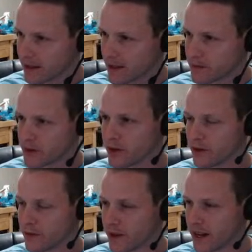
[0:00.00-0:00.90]
I'm sure
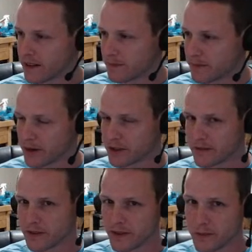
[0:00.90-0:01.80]
you've got better
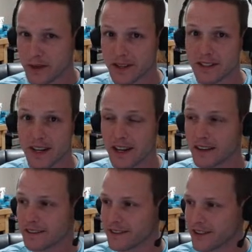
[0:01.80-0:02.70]
stuff to do, but
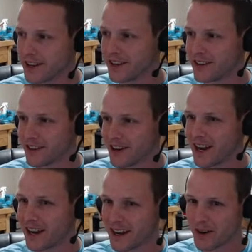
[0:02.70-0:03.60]
instead you're
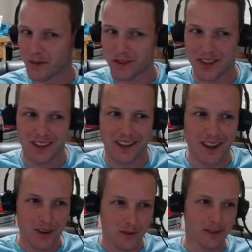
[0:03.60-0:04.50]
hanging out with
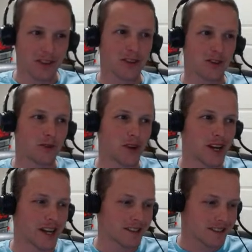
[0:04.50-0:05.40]
the hood
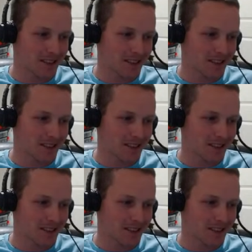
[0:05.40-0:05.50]
rats,